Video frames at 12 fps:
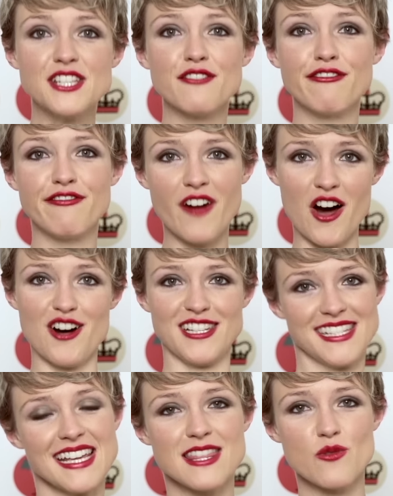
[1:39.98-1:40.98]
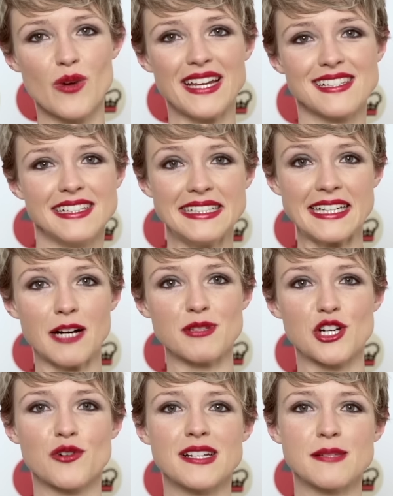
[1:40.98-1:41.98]
to fast in the weeks leading up to
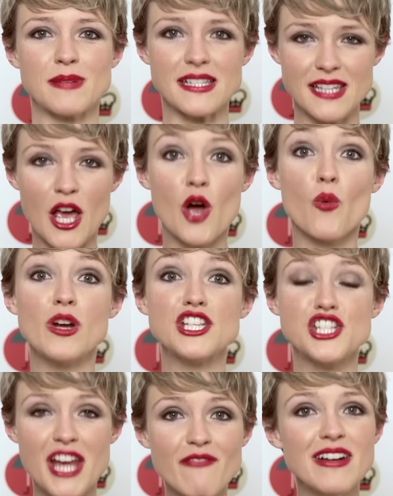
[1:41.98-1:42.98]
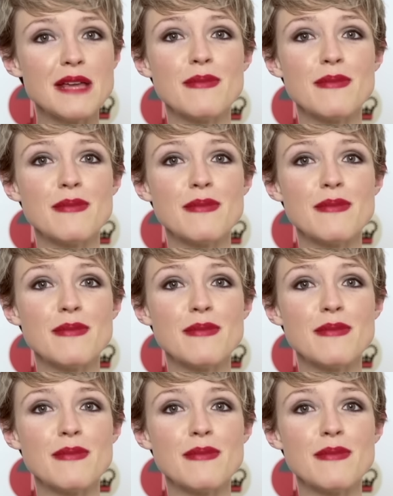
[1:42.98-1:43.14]
Christmas, which generally